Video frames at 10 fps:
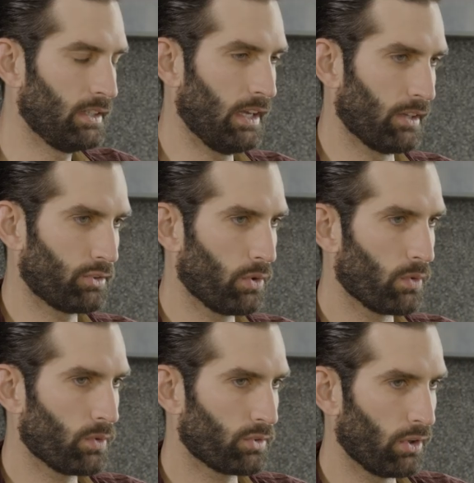Yeah,
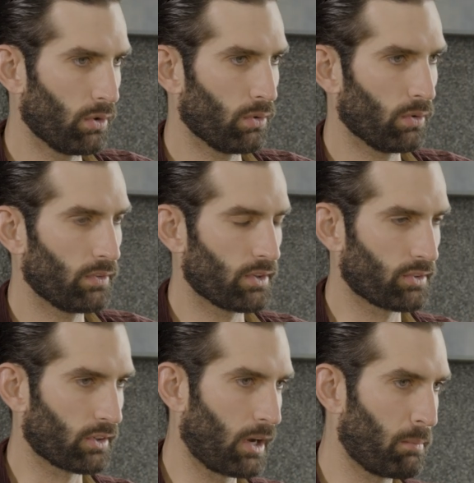so
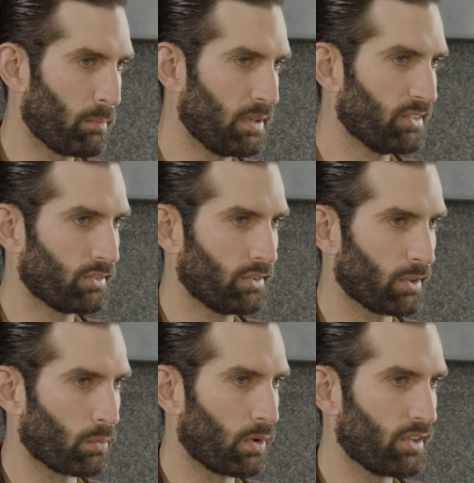there's a couple pieces
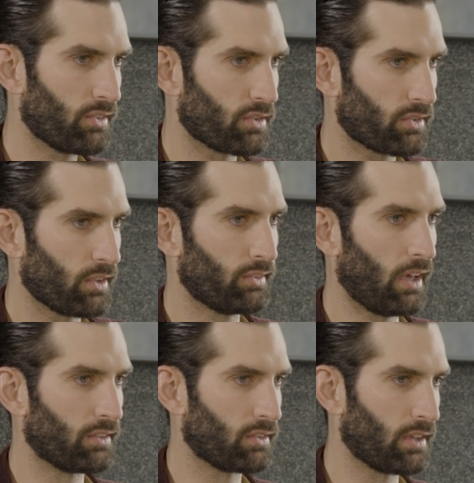here. One is just the
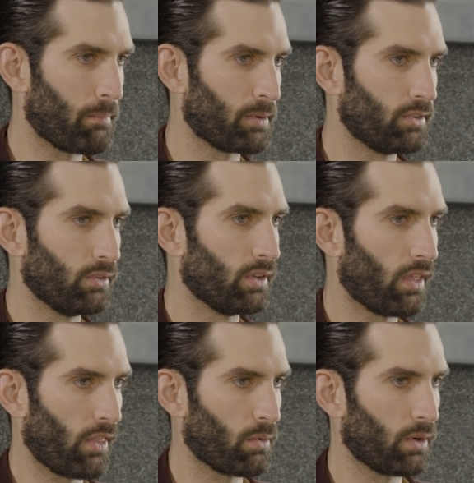size of the opportunity.
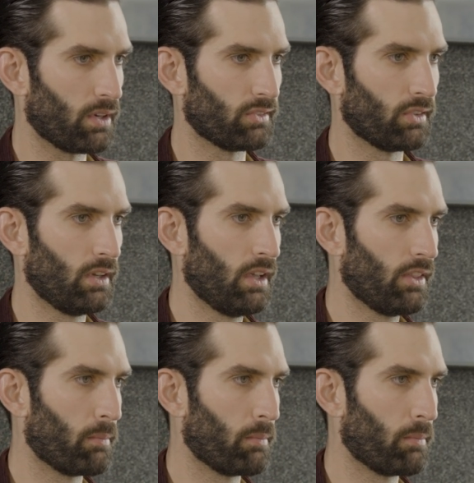The other one is the